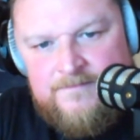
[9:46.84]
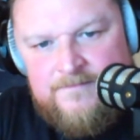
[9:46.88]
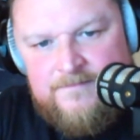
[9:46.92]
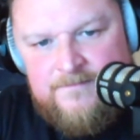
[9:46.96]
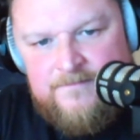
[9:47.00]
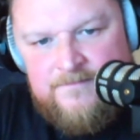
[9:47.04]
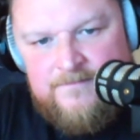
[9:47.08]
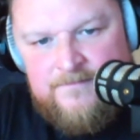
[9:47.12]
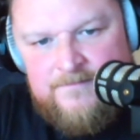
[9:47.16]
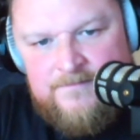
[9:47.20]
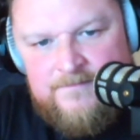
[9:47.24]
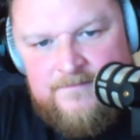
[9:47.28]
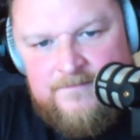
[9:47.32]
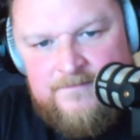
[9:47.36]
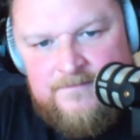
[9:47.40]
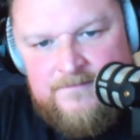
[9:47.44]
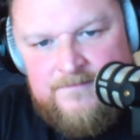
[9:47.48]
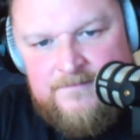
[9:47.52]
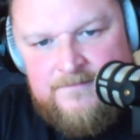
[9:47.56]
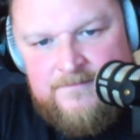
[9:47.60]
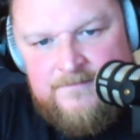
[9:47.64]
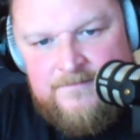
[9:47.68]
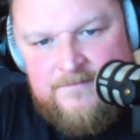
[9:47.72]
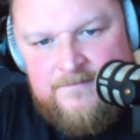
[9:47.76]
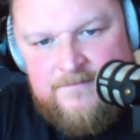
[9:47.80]

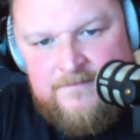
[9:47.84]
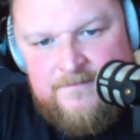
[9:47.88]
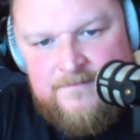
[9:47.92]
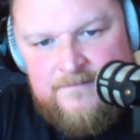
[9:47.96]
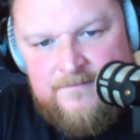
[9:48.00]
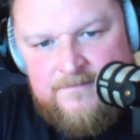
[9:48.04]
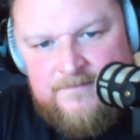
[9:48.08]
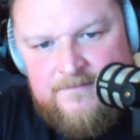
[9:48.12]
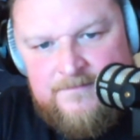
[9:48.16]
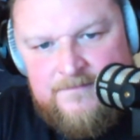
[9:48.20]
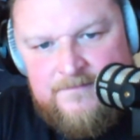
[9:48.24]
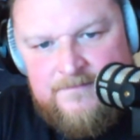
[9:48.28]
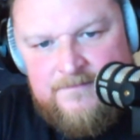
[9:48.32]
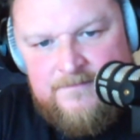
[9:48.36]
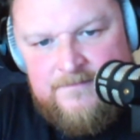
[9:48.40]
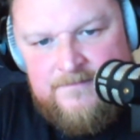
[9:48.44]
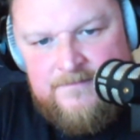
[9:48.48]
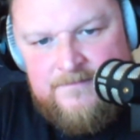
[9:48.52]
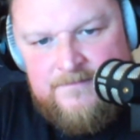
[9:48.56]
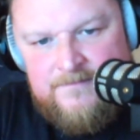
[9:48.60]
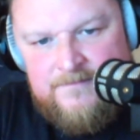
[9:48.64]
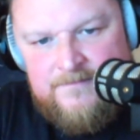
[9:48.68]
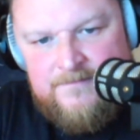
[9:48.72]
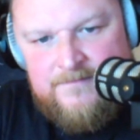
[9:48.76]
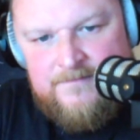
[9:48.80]

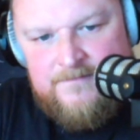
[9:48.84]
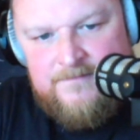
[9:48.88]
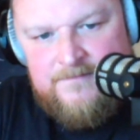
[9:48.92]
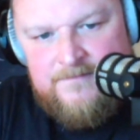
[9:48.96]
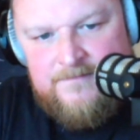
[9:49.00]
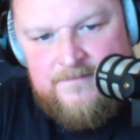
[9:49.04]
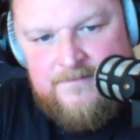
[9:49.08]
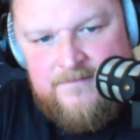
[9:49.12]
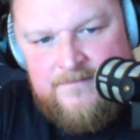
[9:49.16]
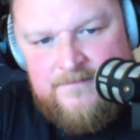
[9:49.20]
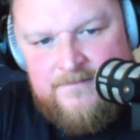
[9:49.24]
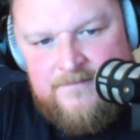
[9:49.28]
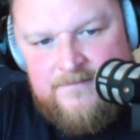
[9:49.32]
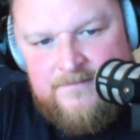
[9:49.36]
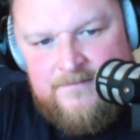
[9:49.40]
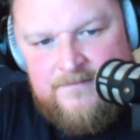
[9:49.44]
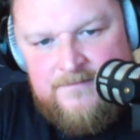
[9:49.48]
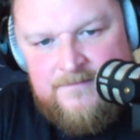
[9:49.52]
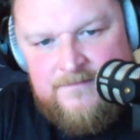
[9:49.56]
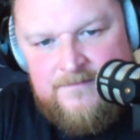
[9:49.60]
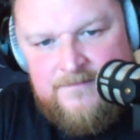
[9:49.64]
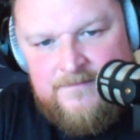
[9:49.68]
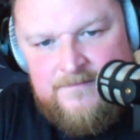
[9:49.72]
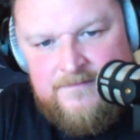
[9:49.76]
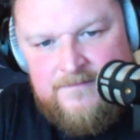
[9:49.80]

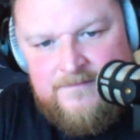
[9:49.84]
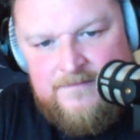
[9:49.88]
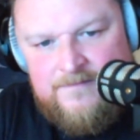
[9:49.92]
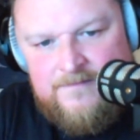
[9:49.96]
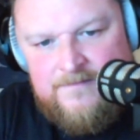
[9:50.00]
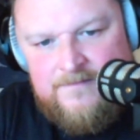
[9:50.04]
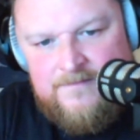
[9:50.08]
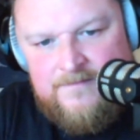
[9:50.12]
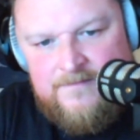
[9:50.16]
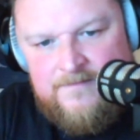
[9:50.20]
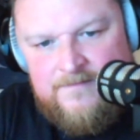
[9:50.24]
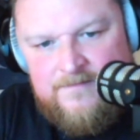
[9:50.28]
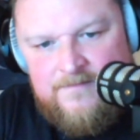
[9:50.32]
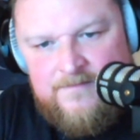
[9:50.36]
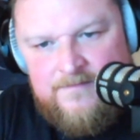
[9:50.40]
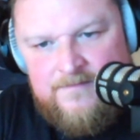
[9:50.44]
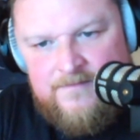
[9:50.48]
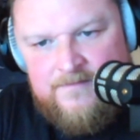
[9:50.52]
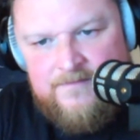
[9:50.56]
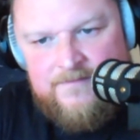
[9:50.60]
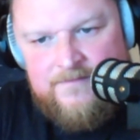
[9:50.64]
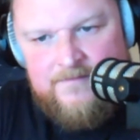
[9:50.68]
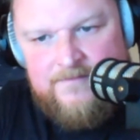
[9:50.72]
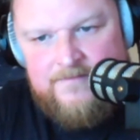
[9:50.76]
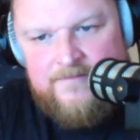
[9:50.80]

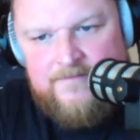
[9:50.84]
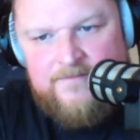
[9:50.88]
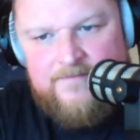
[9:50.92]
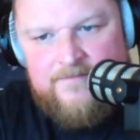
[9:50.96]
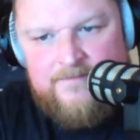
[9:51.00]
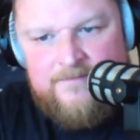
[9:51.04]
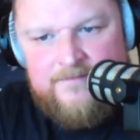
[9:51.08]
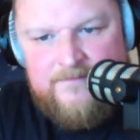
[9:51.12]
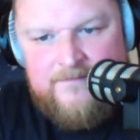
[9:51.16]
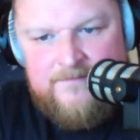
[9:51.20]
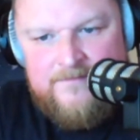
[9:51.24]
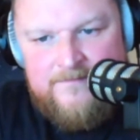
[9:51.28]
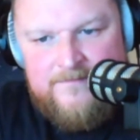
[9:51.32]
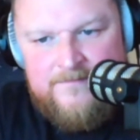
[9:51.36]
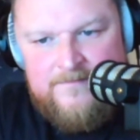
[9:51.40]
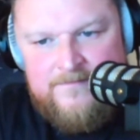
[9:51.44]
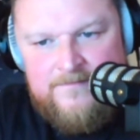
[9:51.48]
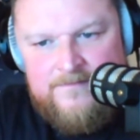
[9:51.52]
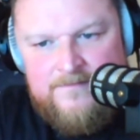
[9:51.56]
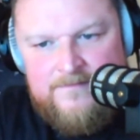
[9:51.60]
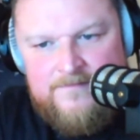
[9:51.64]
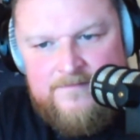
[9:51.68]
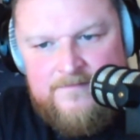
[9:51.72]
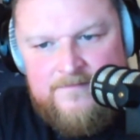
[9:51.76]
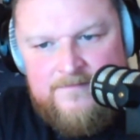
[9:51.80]

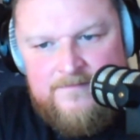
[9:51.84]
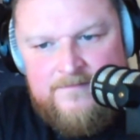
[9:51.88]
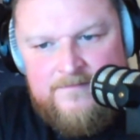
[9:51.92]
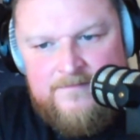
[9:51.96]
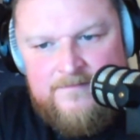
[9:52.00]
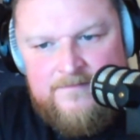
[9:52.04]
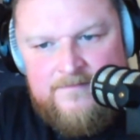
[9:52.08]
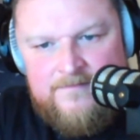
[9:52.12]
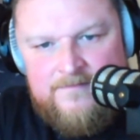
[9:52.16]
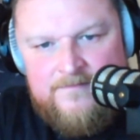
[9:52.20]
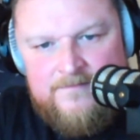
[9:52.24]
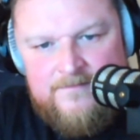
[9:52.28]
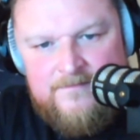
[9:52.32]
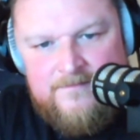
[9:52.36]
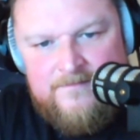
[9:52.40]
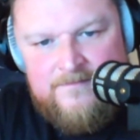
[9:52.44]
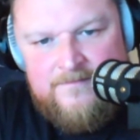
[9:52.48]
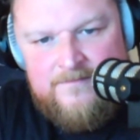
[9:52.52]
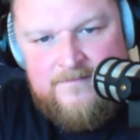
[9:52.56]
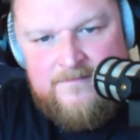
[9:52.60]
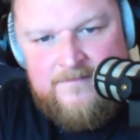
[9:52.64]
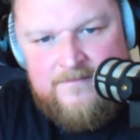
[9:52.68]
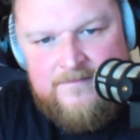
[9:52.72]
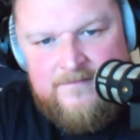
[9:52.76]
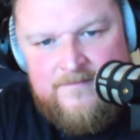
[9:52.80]

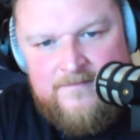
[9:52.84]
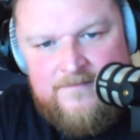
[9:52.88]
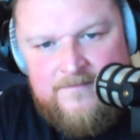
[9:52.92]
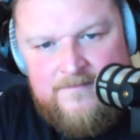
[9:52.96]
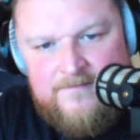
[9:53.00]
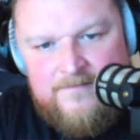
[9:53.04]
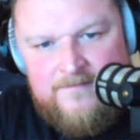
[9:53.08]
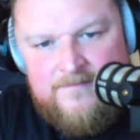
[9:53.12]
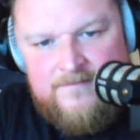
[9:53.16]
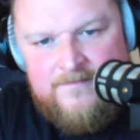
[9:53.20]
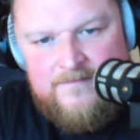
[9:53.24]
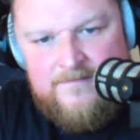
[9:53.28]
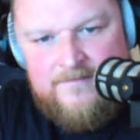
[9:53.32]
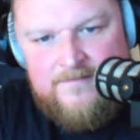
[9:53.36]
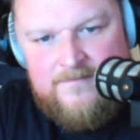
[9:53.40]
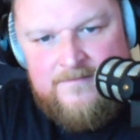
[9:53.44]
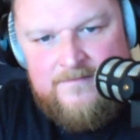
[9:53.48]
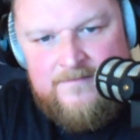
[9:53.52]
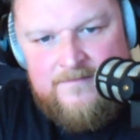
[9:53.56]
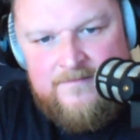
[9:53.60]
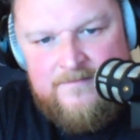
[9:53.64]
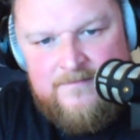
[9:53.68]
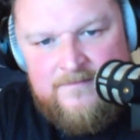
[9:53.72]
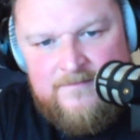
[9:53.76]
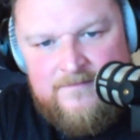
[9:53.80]

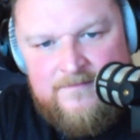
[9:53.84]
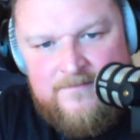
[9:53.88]
This person isn't speaking.